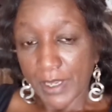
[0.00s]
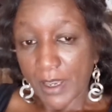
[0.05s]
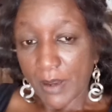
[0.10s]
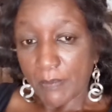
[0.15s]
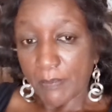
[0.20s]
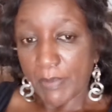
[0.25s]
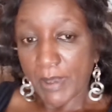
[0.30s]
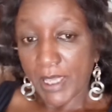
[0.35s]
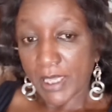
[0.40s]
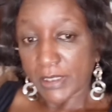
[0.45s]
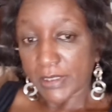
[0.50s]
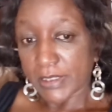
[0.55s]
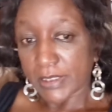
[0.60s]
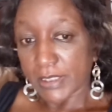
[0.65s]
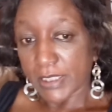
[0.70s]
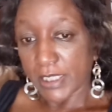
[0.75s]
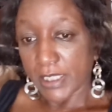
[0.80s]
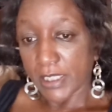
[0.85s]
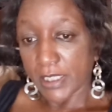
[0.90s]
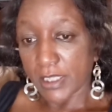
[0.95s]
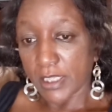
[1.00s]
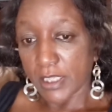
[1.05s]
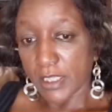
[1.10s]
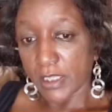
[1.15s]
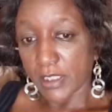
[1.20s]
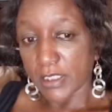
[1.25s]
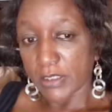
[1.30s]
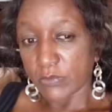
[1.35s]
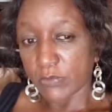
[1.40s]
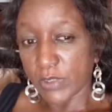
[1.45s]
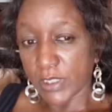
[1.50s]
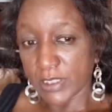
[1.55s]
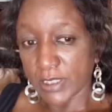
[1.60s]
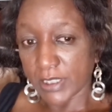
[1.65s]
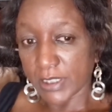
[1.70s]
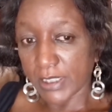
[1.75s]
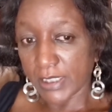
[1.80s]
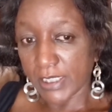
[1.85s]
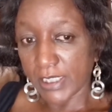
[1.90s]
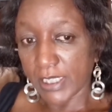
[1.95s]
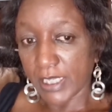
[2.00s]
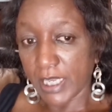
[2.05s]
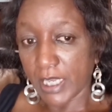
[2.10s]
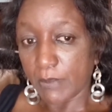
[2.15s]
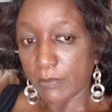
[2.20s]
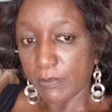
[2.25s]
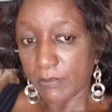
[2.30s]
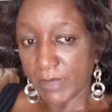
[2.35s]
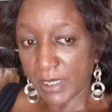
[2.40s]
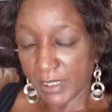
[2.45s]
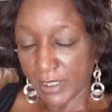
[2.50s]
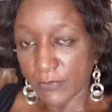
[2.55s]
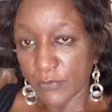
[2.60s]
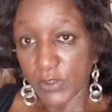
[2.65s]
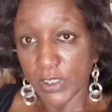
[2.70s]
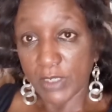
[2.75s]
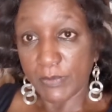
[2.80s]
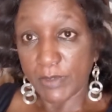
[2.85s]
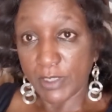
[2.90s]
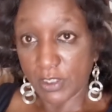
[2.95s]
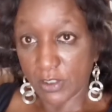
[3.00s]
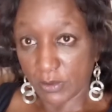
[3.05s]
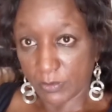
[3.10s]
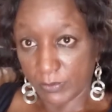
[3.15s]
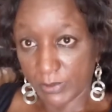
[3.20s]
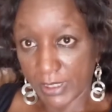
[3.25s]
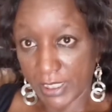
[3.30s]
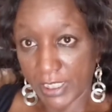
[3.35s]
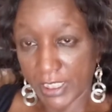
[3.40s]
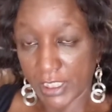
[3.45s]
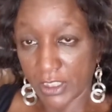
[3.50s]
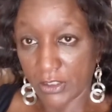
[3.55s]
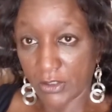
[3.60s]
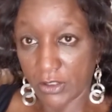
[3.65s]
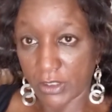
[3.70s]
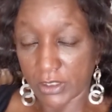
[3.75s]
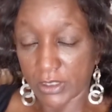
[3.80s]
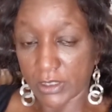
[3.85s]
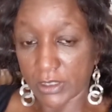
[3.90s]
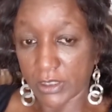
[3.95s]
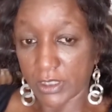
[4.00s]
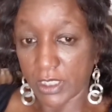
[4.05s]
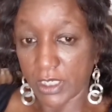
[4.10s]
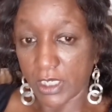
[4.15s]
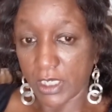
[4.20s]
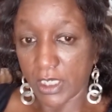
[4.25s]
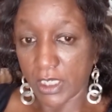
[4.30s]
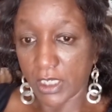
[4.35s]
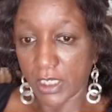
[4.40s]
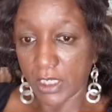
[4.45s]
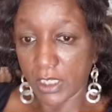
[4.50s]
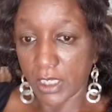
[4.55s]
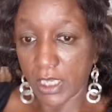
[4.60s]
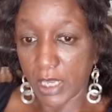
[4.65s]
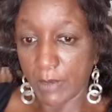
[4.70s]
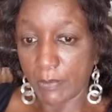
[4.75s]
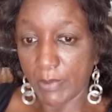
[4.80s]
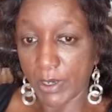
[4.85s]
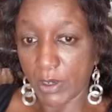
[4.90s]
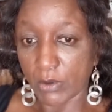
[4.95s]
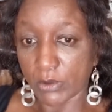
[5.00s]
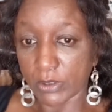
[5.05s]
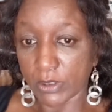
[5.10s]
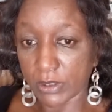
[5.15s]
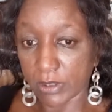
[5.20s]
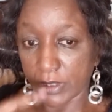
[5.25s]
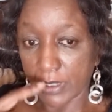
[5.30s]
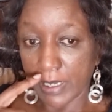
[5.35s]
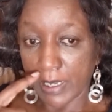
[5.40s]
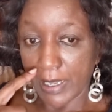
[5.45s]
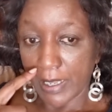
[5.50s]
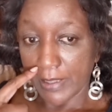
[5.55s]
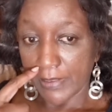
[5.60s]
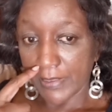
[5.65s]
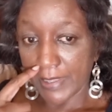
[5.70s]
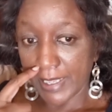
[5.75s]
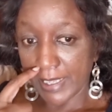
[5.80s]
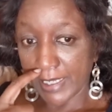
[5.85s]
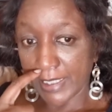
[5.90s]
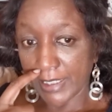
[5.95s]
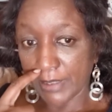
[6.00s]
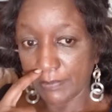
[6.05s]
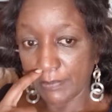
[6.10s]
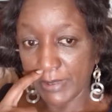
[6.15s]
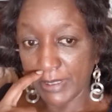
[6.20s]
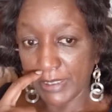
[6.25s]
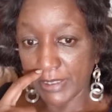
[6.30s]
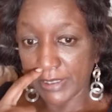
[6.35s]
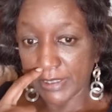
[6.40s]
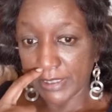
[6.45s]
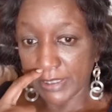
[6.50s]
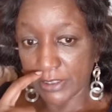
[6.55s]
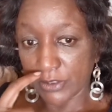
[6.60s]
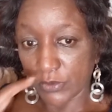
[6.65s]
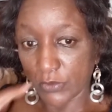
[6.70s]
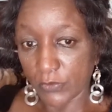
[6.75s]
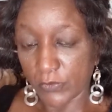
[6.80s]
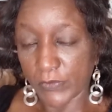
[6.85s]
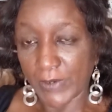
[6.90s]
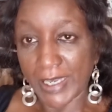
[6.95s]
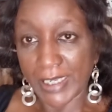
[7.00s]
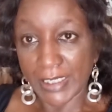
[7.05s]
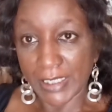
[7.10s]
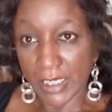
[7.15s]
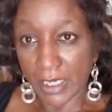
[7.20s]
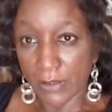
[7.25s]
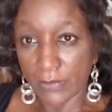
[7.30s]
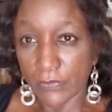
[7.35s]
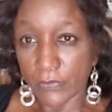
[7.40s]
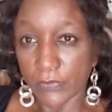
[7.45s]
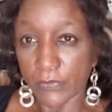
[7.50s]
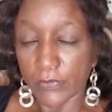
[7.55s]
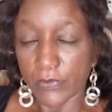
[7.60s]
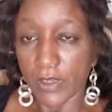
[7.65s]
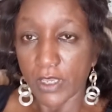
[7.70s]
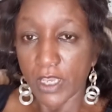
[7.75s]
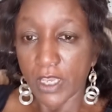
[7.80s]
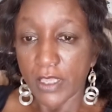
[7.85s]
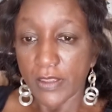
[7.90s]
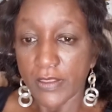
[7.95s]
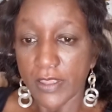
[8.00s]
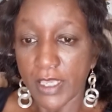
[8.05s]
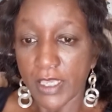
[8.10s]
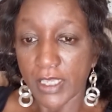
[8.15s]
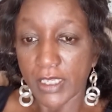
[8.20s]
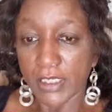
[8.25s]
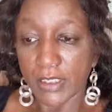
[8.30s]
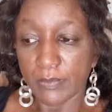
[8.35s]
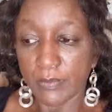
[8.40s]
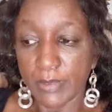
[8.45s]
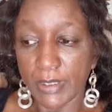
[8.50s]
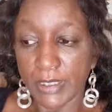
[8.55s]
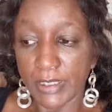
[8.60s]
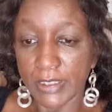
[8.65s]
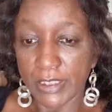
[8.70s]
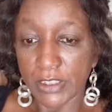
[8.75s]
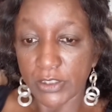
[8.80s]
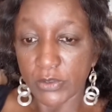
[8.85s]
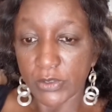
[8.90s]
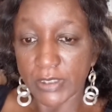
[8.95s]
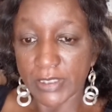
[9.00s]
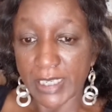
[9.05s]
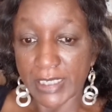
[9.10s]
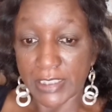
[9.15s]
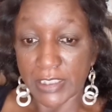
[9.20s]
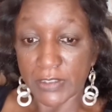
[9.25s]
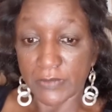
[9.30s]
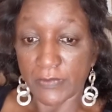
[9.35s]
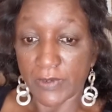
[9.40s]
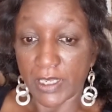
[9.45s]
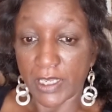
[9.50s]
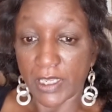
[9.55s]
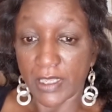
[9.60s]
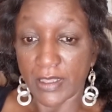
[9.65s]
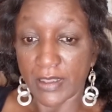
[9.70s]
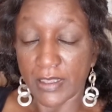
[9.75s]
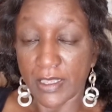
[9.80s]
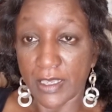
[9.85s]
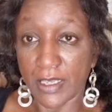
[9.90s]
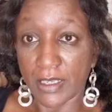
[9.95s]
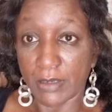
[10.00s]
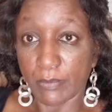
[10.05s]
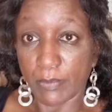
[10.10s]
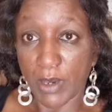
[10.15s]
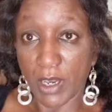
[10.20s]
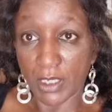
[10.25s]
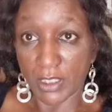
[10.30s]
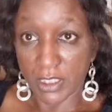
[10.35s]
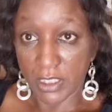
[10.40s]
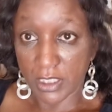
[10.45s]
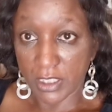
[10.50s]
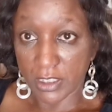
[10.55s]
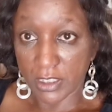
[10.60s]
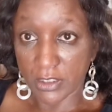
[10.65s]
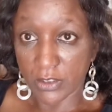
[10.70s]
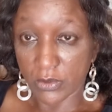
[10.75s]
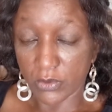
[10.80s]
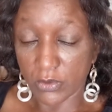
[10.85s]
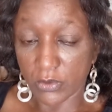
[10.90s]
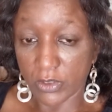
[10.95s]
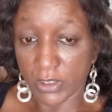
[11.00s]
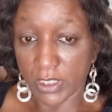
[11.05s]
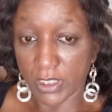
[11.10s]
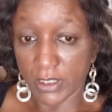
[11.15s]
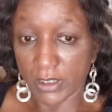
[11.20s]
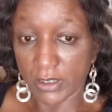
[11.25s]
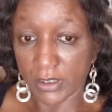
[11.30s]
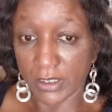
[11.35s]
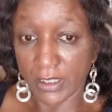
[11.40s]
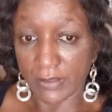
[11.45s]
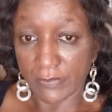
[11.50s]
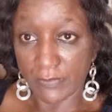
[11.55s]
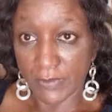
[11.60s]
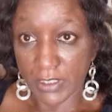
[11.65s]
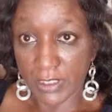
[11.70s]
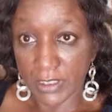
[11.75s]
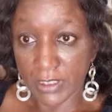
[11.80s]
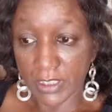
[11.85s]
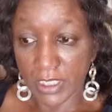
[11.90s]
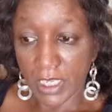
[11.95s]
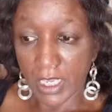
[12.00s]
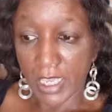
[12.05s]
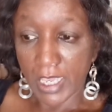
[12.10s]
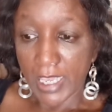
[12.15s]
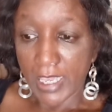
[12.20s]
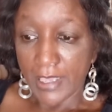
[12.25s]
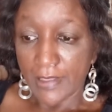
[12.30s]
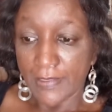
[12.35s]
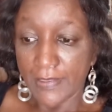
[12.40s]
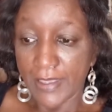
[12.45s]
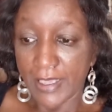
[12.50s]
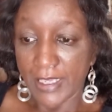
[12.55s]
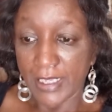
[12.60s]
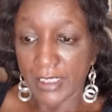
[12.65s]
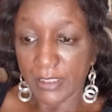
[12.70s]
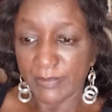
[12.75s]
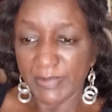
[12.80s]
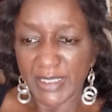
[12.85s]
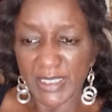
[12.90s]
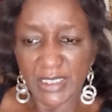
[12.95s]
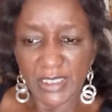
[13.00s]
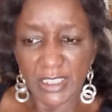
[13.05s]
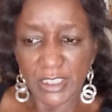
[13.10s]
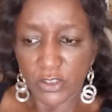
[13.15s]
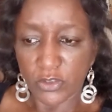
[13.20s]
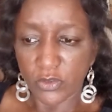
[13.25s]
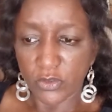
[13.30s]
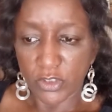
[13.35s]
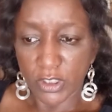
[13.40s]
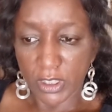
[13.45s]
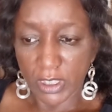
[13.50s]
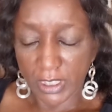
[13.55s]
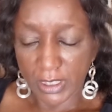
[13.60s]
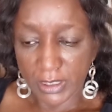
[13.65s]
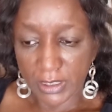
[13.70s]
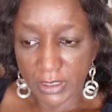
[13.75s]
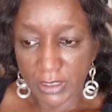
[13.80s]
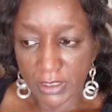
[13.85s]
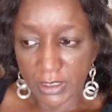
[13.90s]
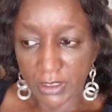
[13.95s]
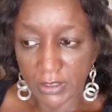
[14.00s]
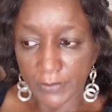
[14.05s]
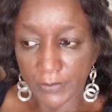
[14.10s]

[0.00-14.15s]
But recently, men have really been complaining a lot about their inability to find love, their inability to satisfy their partners or their lovers, their inability to trust,